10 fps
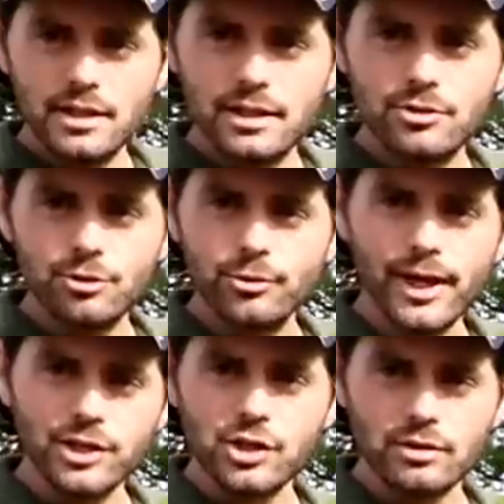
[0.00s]
and
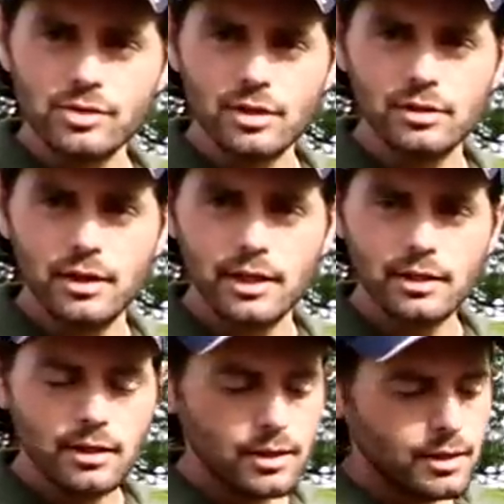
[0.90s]
duration of sunlight
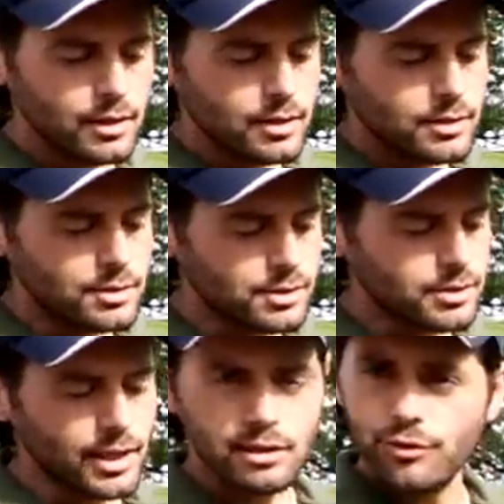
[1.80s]
to
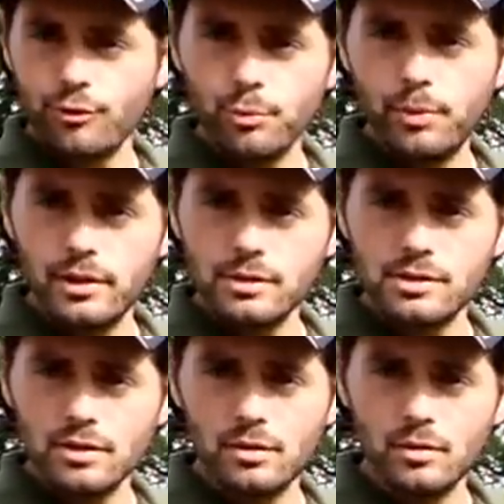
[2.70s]
set the fruit
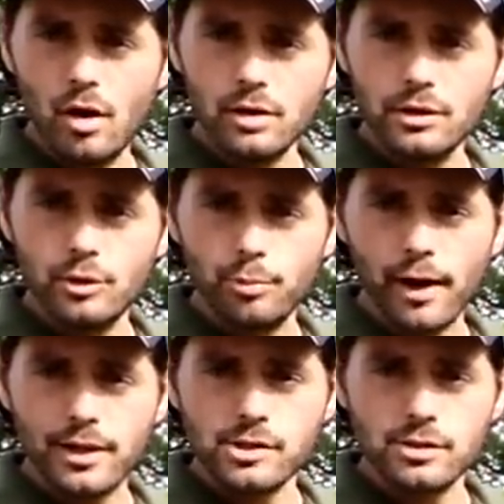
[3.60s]
buds along the new
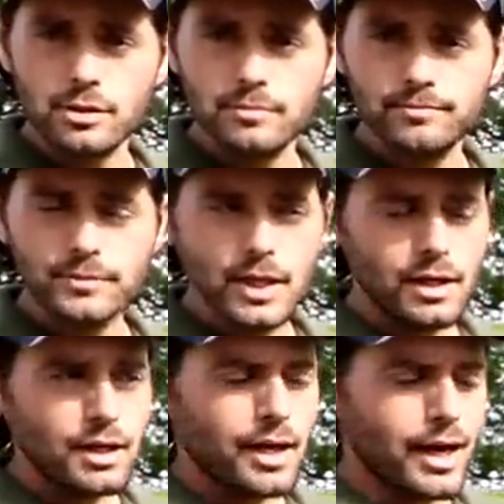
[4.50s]
branches.
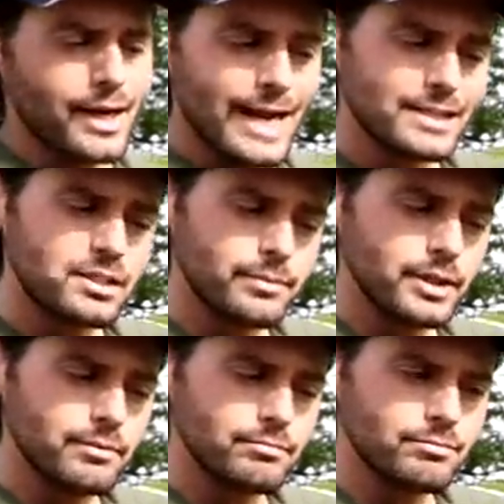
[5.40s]
And it has to
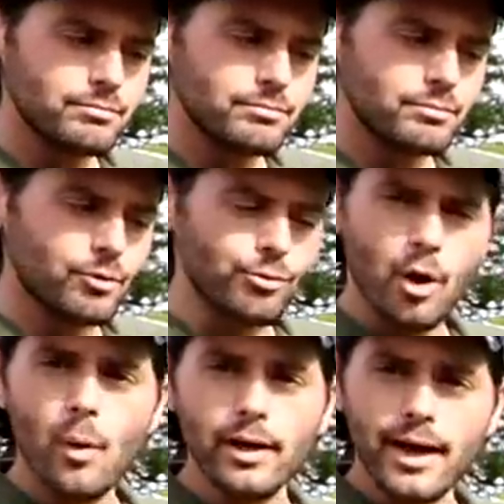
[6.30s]
be
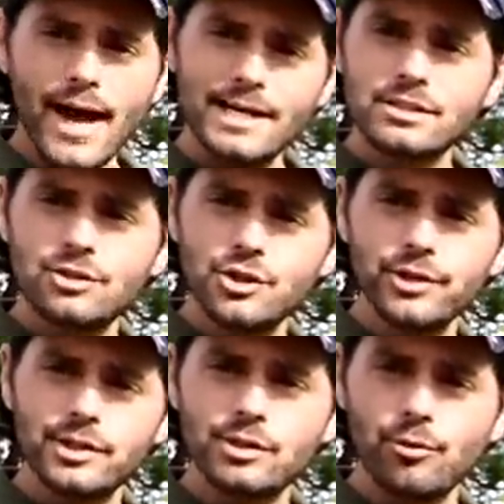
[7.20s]
growing. As the
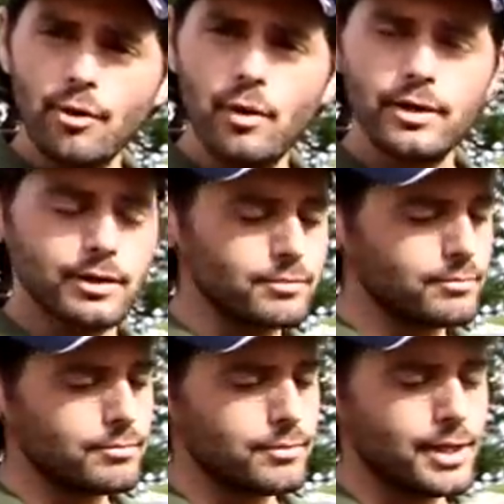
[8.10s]
tree is growing,
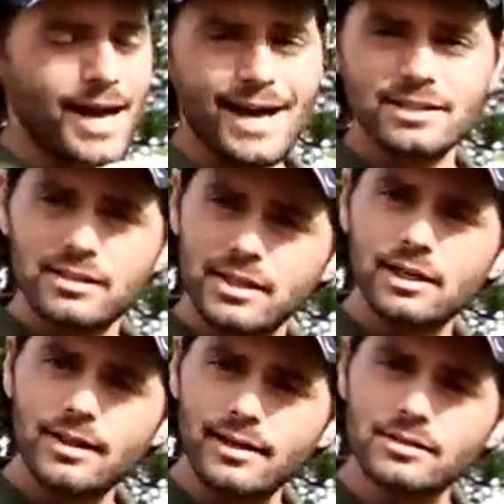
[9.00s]
it has to
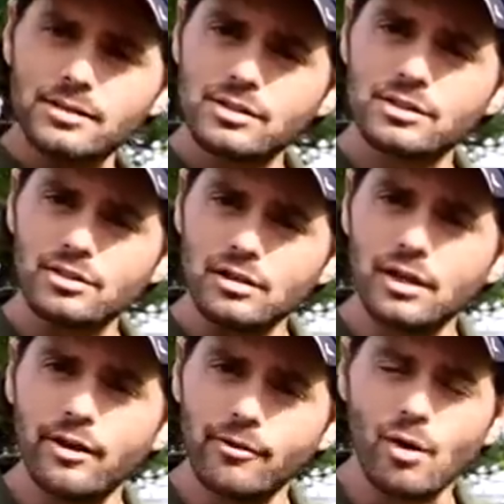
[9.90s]
get that
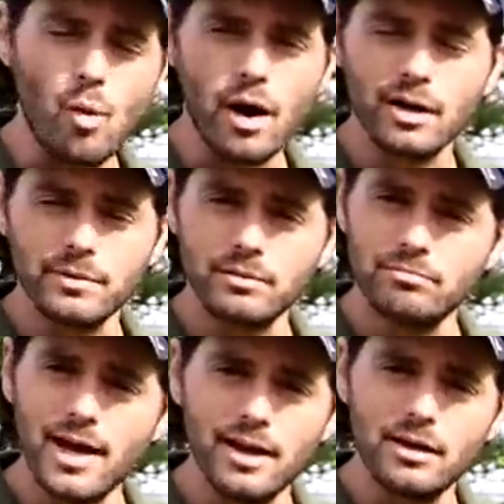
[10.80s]
sunlight requirement
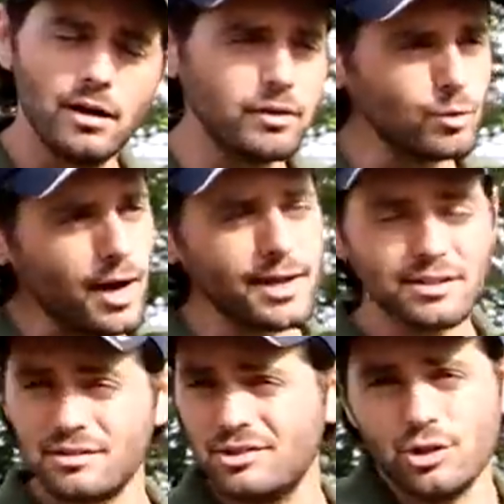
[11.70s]
met.
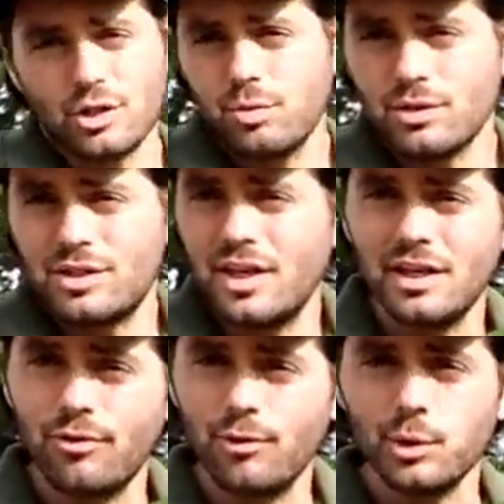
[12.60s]
Otherwise, you just won't see
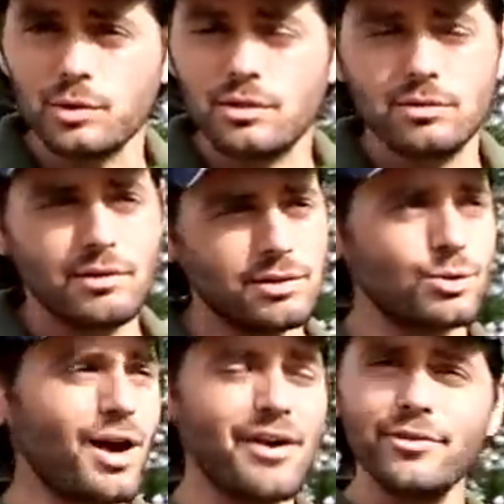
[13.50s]
any fruits. And
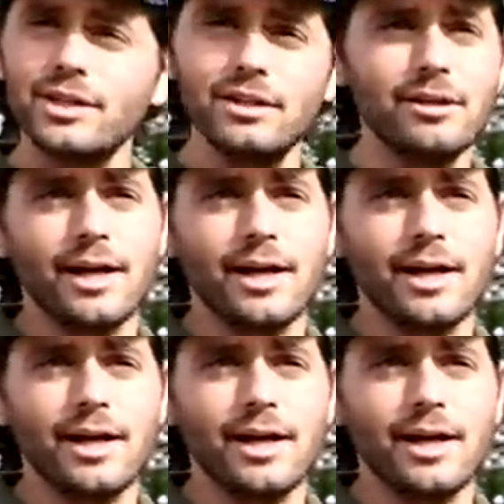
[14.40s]
so every year I